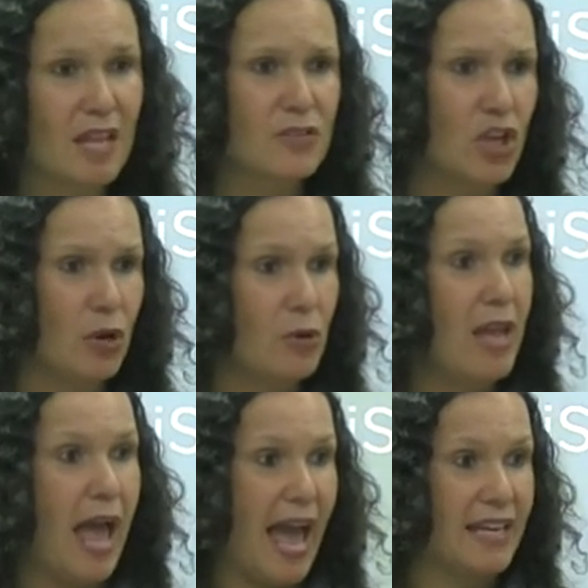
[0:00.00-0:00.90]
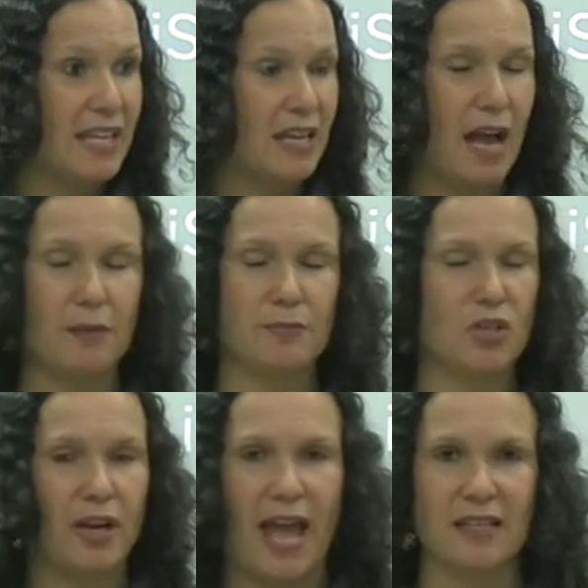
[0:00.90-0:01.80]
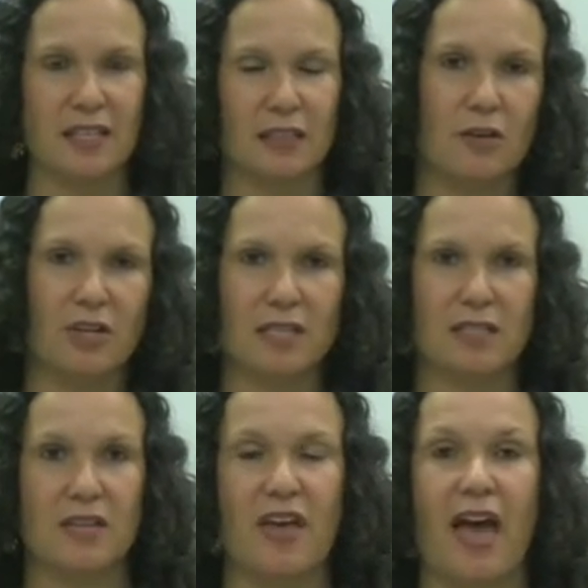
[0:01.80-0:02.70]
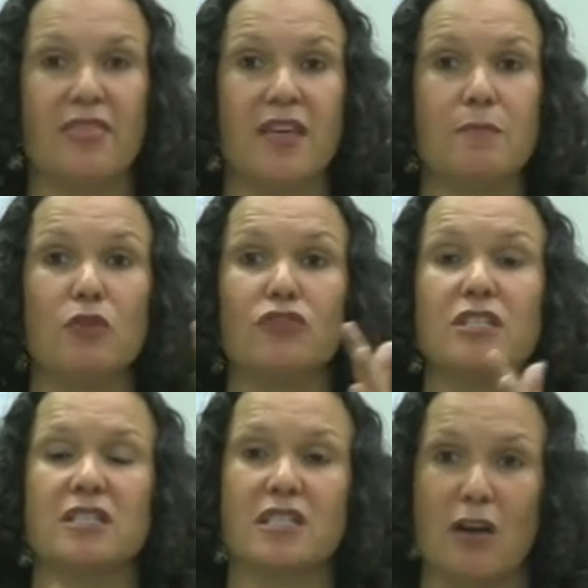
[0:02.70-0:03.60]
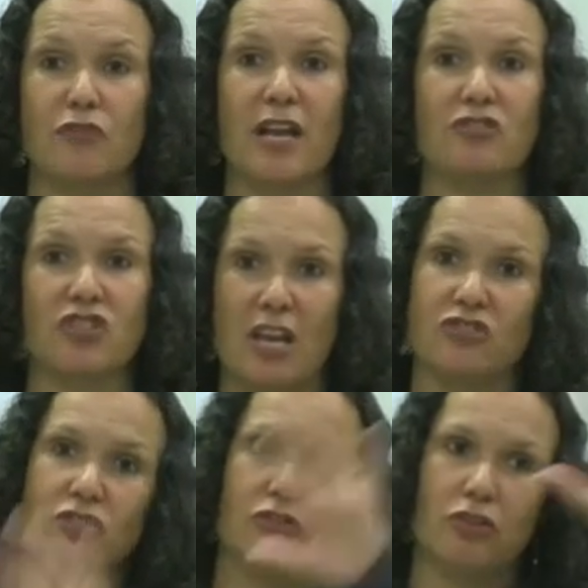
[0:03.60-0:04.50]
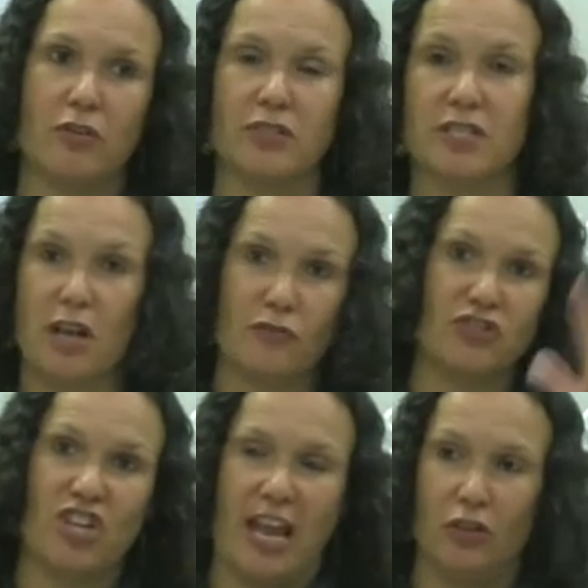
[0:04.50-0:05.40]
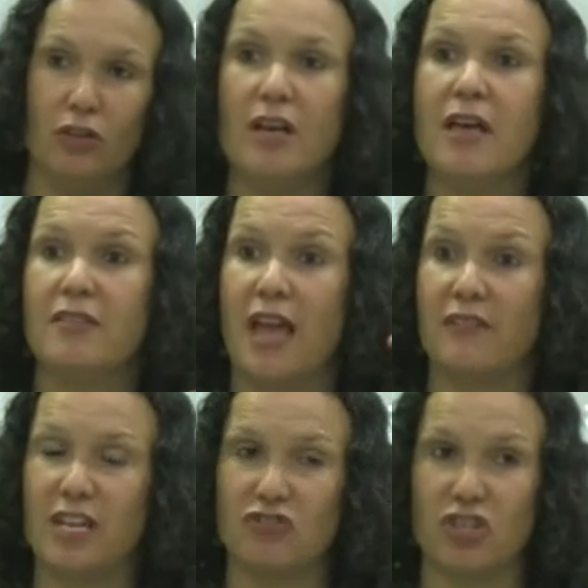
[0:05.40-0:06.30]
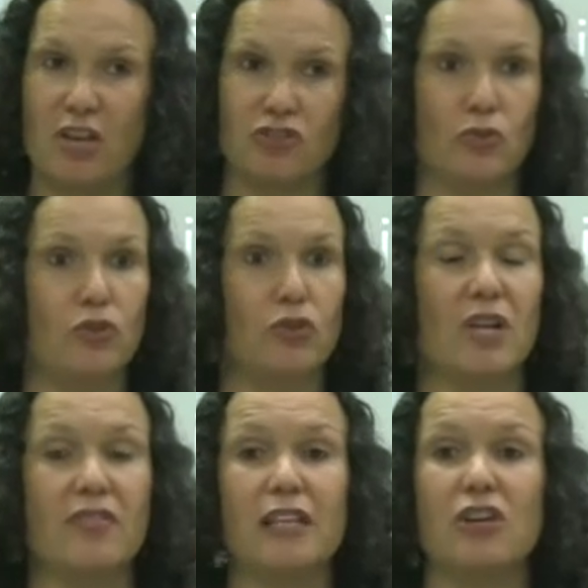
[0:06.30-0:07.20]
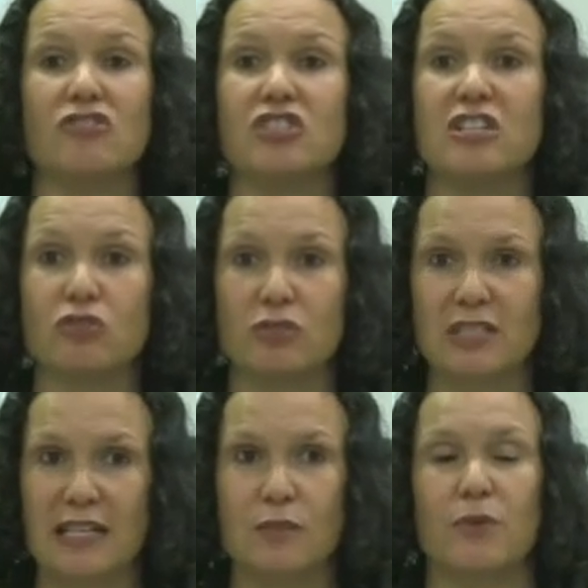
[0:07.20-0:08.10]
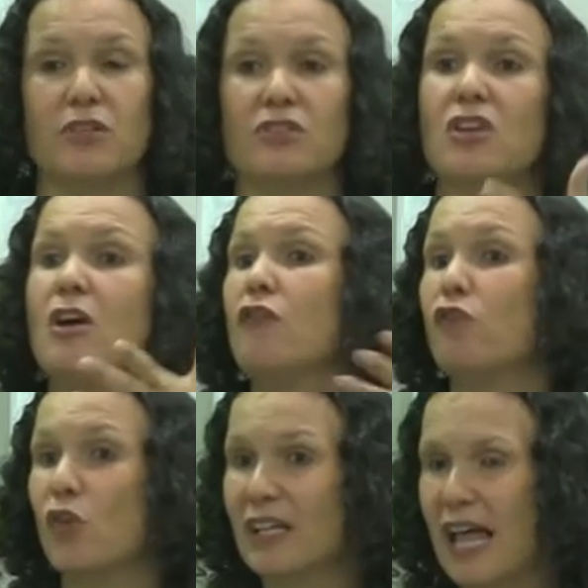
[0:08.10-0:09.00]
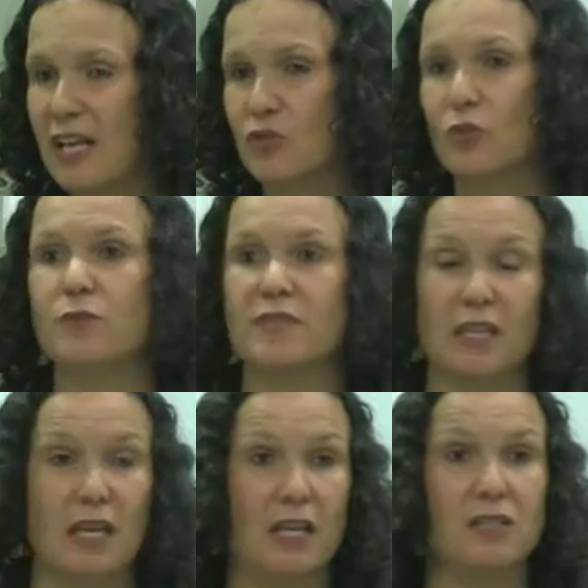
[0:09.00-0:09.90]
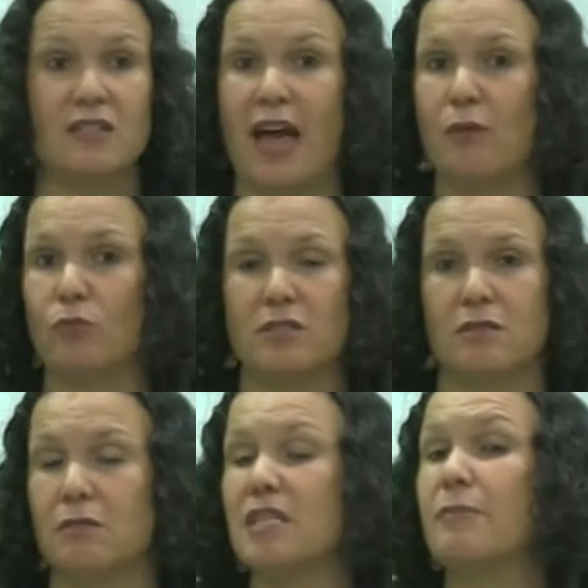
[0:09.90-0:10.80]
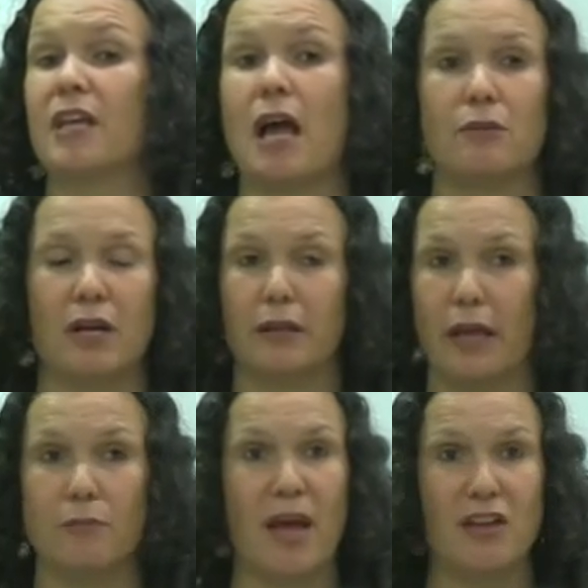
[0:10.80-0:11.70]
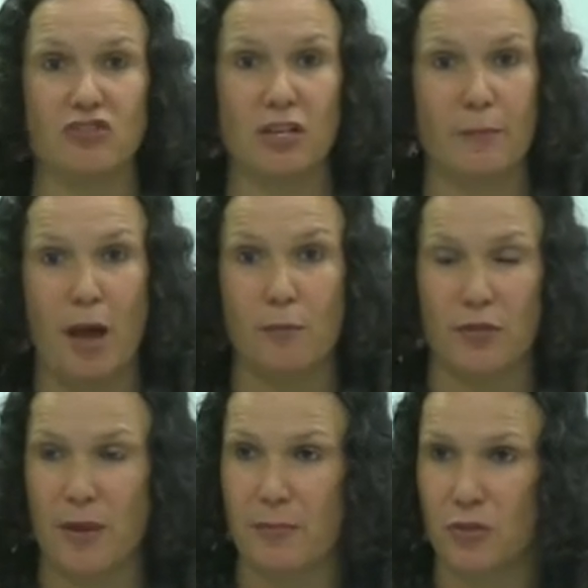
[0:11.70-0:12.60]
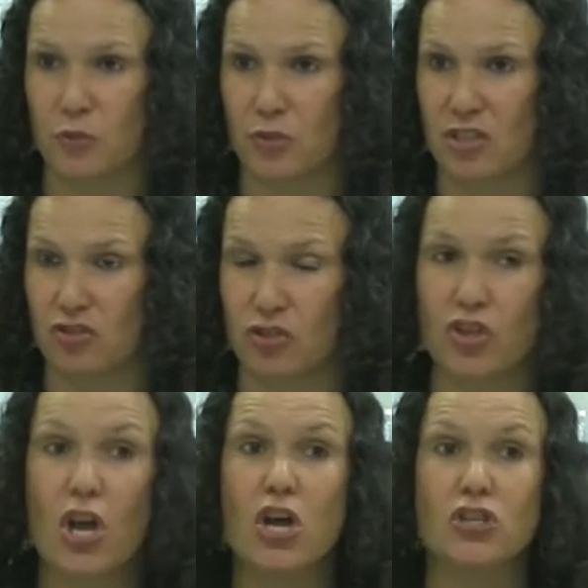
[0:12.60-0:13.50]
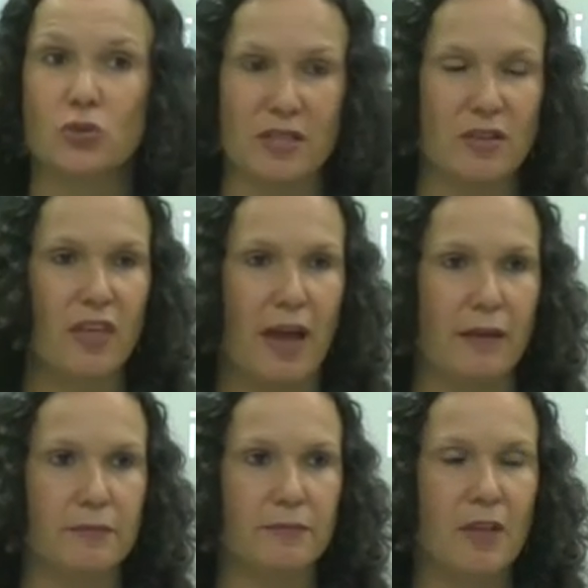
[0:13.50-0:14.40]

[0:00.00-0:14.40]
So at Nickelodeon did that, then moved to Discovery Education, and you know the Discovery Channel. They have an educational unit. They launched digital textbooks for classrooms and kids. That was something I, again, passionate about. Both my parents were teachers, so I did that.